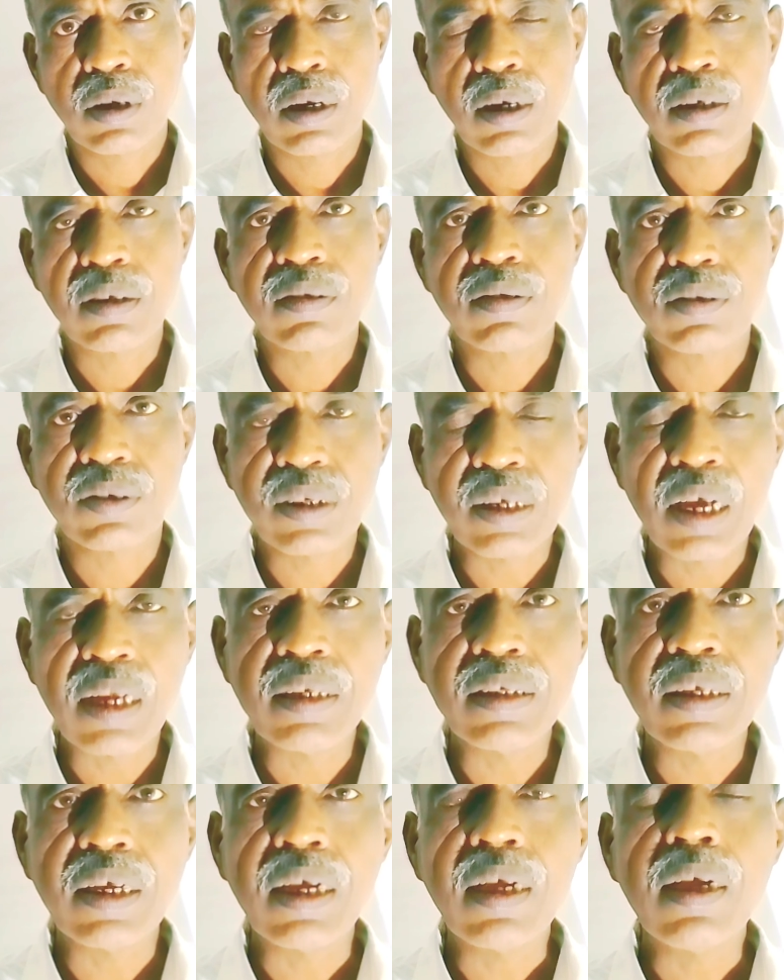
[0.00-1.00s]
It is
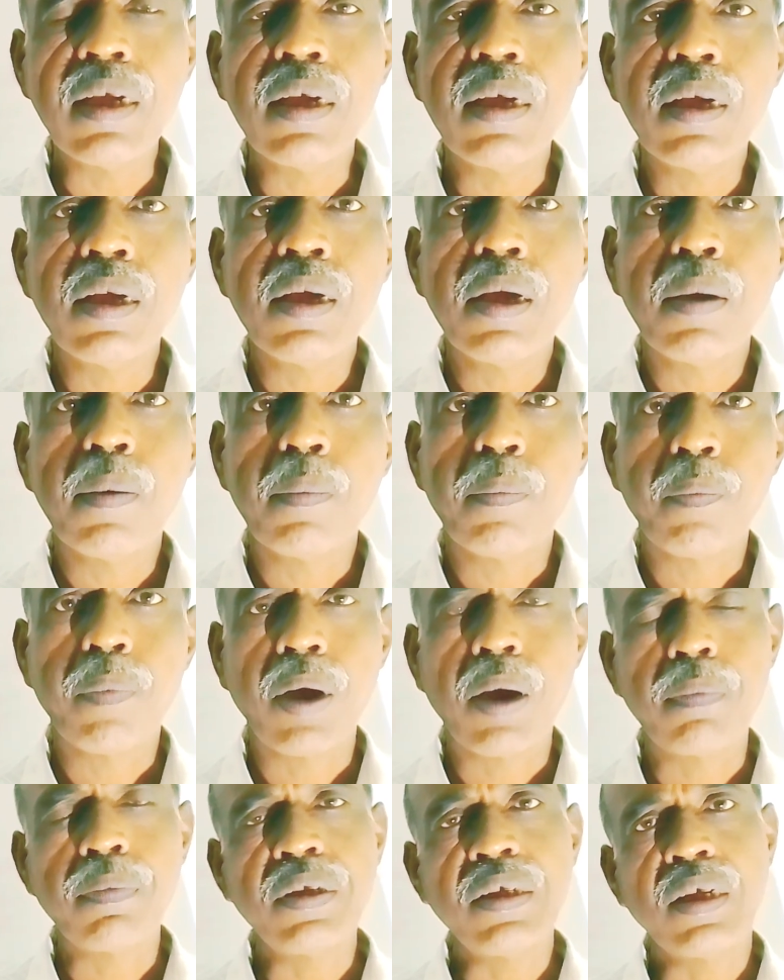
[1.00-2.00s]
really a
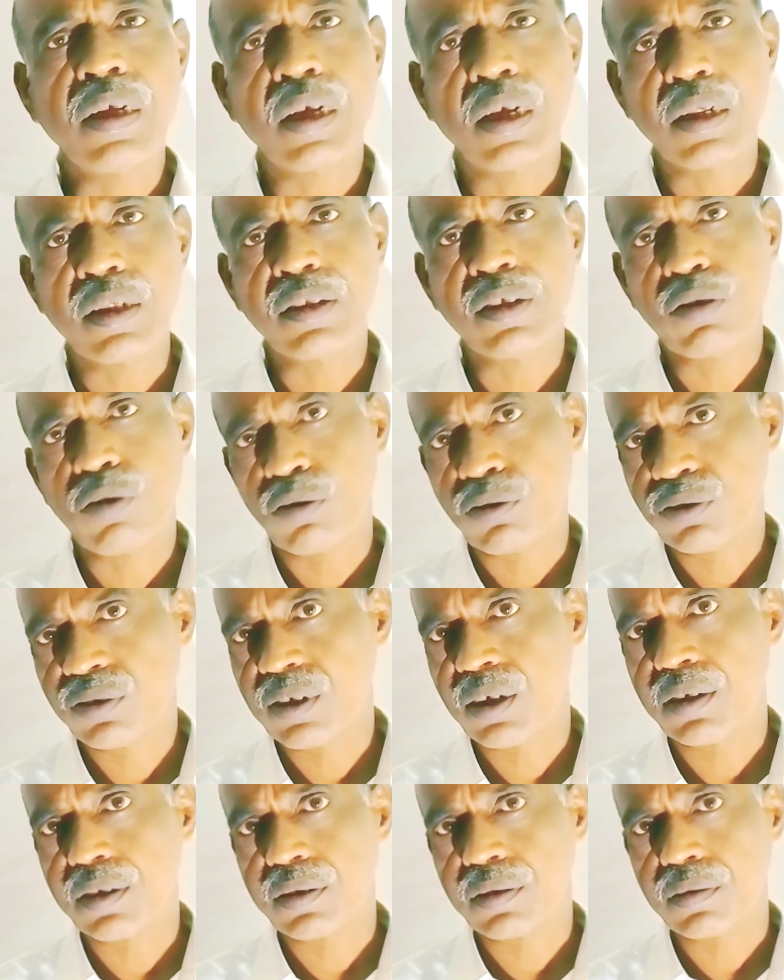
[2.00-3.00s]
public health
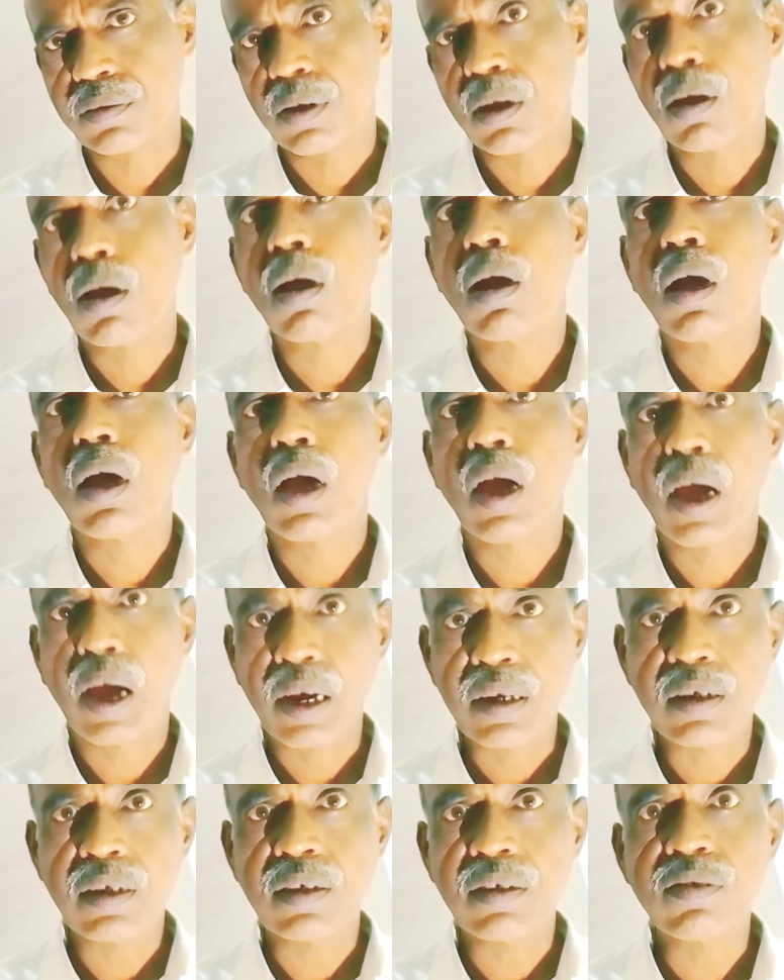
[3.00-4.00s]
concern,
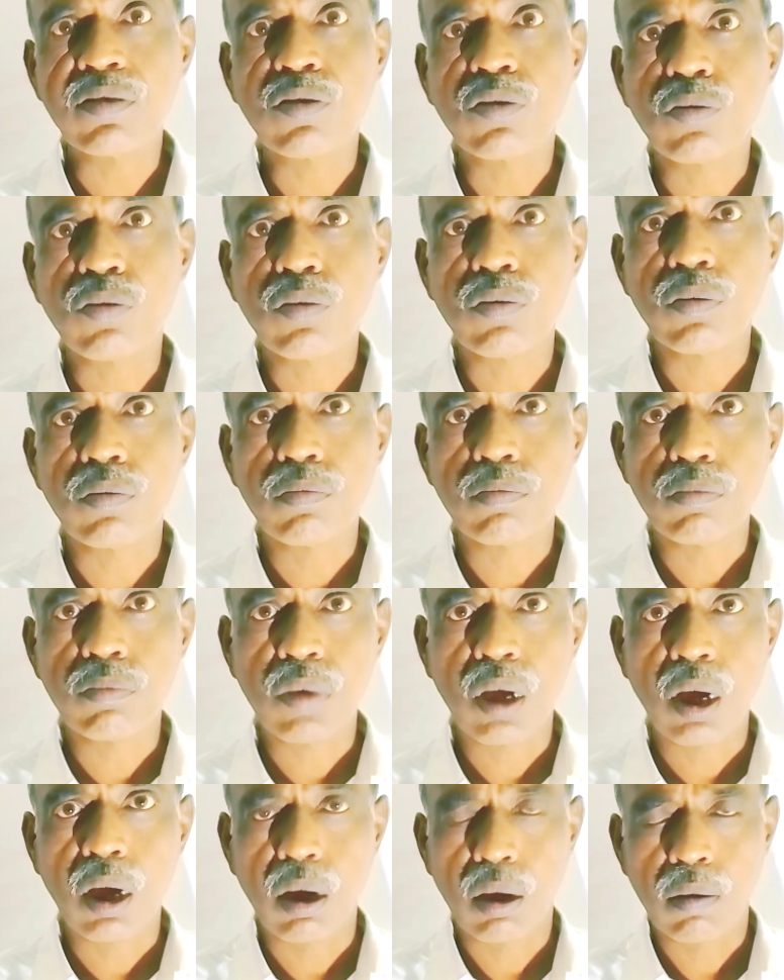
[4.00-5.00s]
and it is
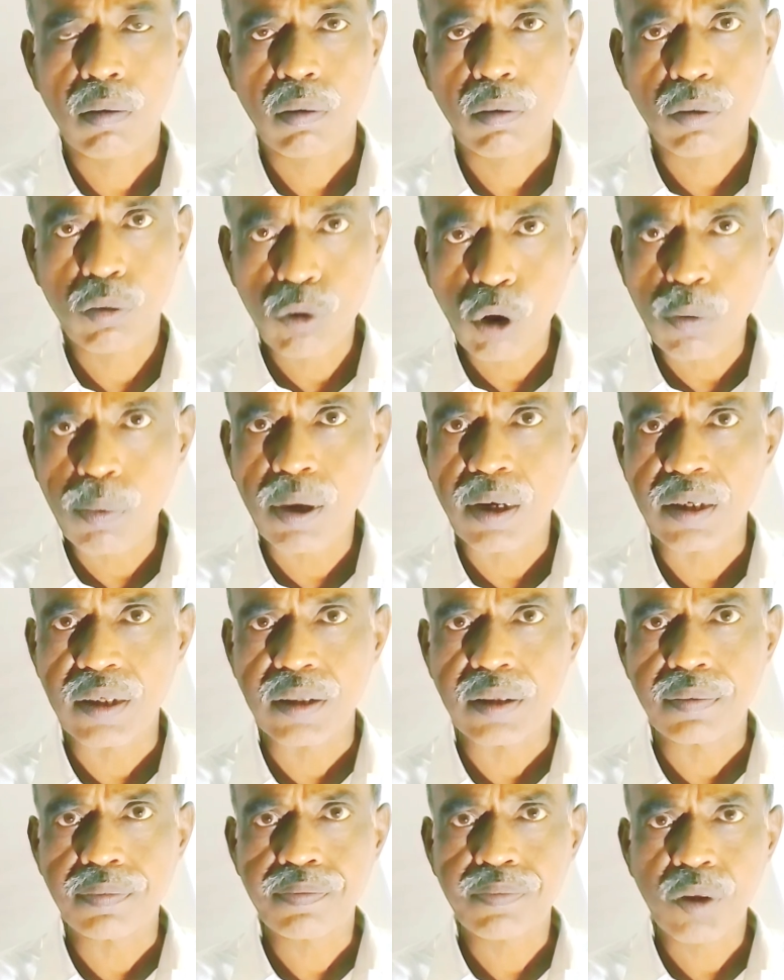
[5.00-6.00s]

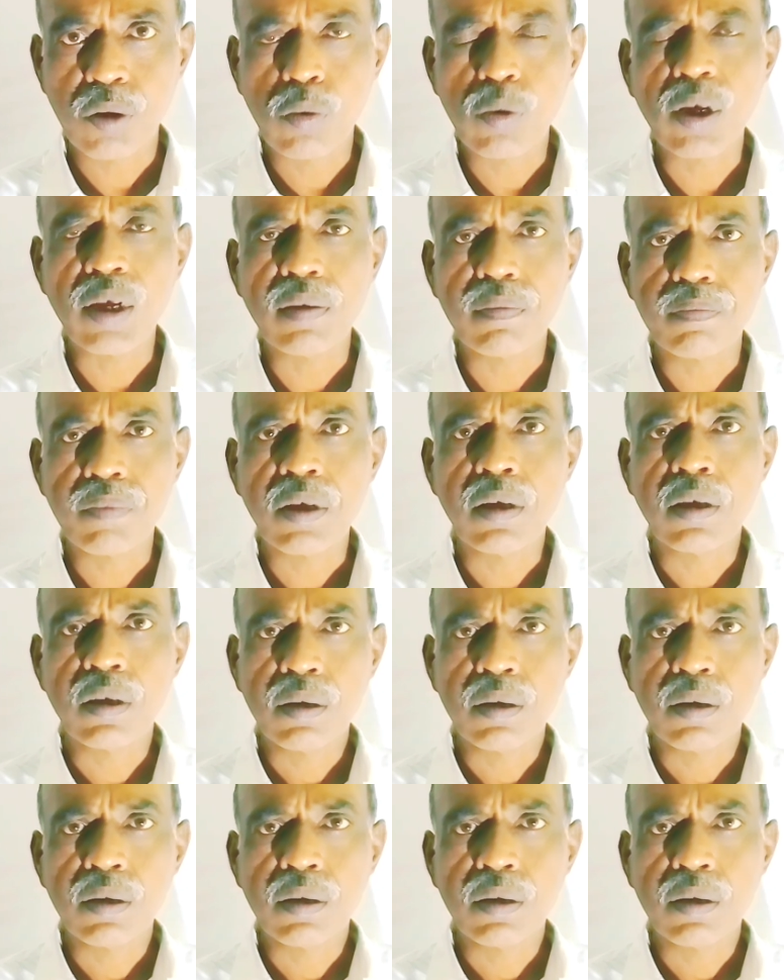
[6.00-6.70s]
globally, okay,